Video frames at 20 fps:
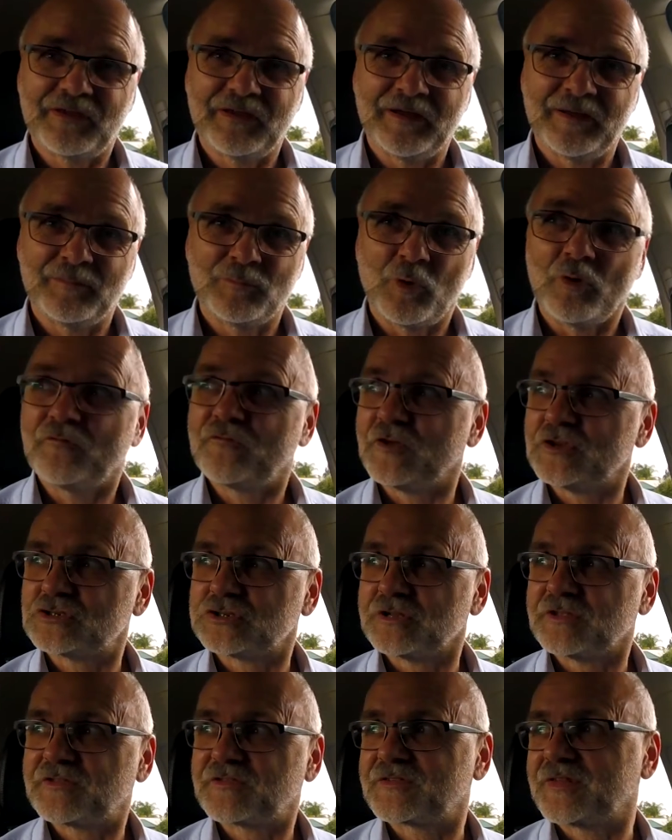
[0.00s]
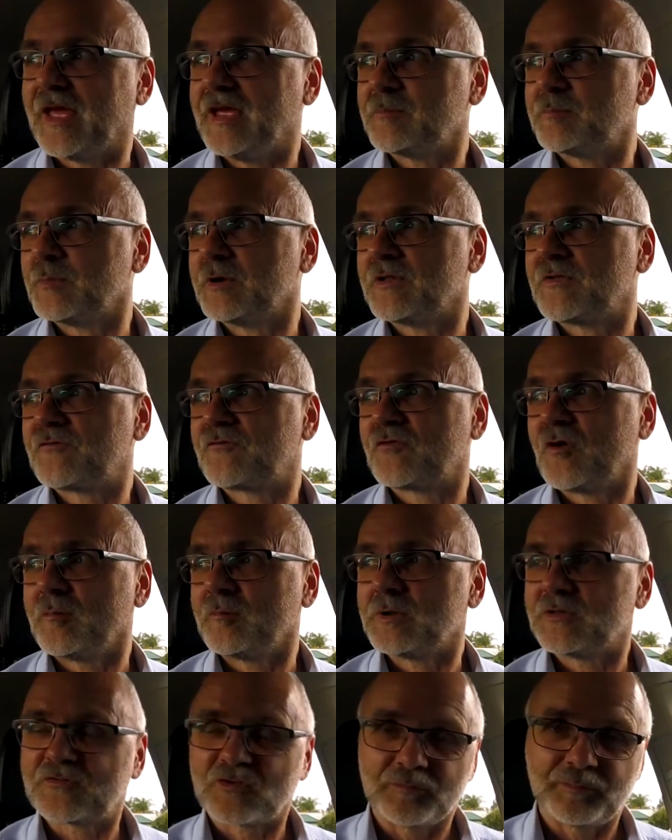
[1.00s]
official statements
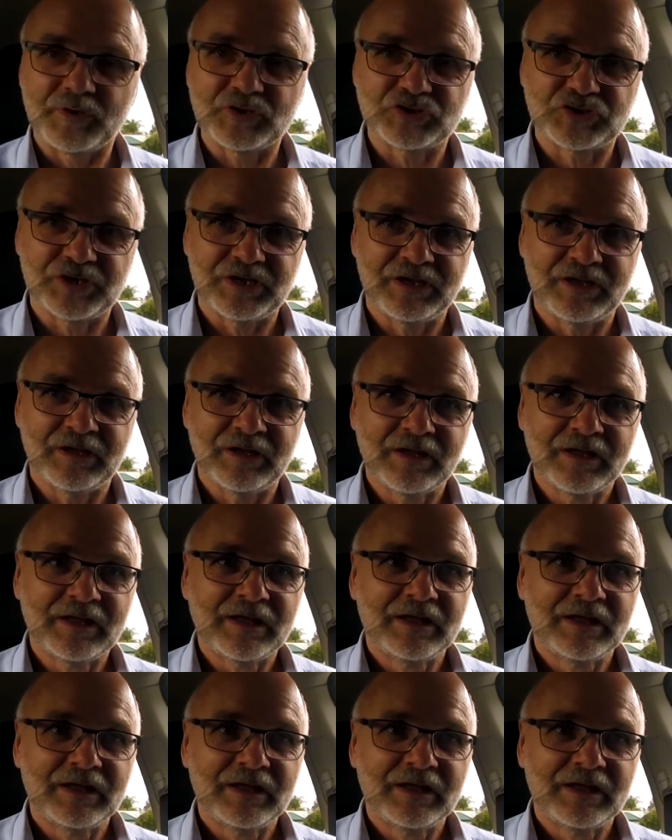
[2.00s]
from Mitsubishi